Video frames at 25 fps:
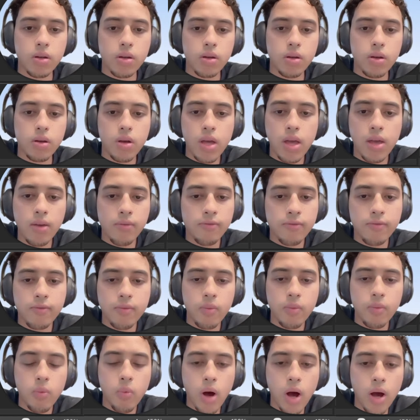if
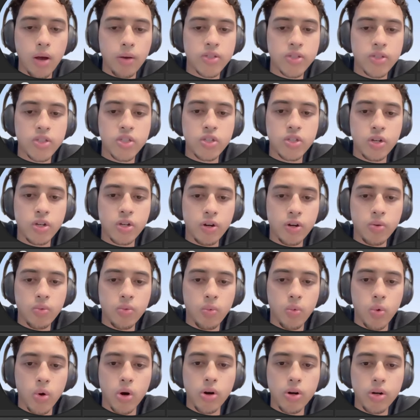a certain
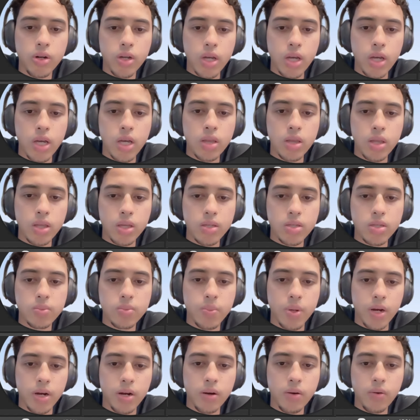word in this
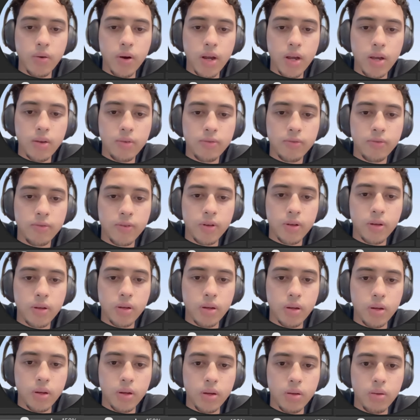paragraph
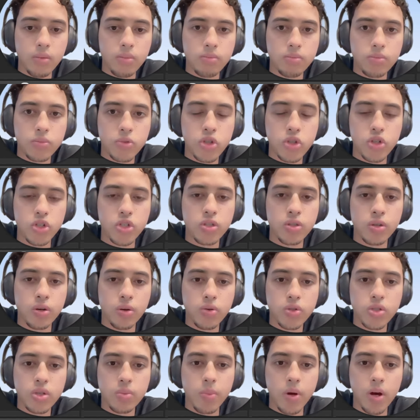just throws
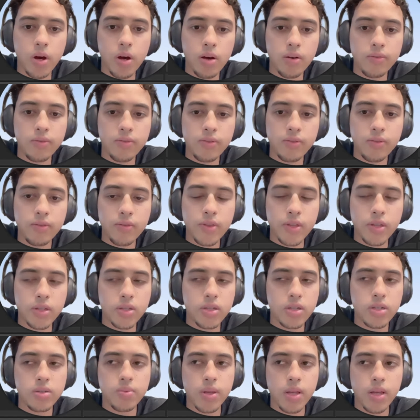them off, they
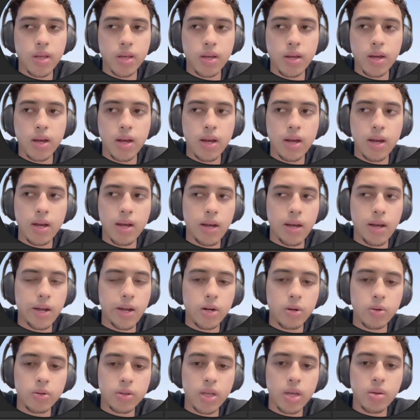just be like, I don't know what
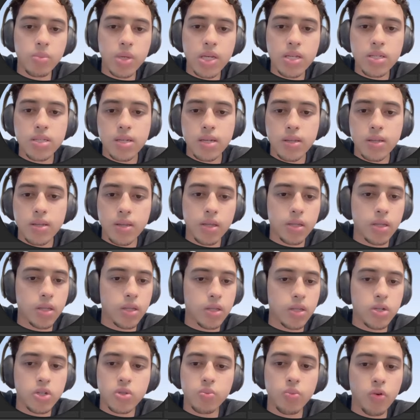that means, and then they
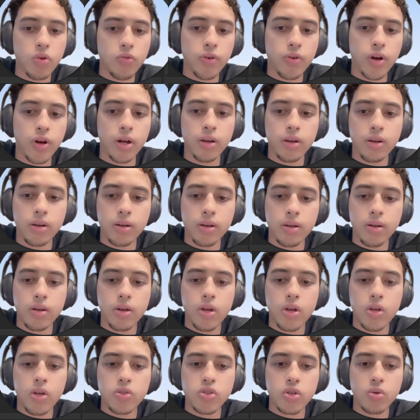just move on.
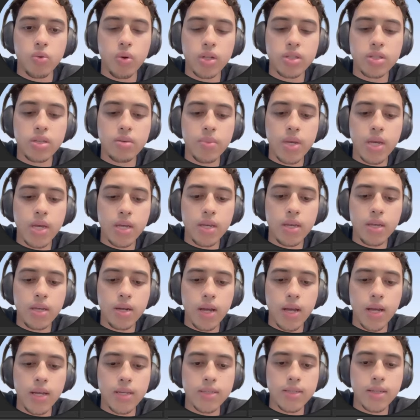So you want to make it
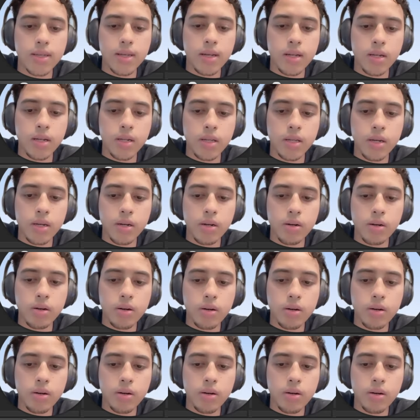as clear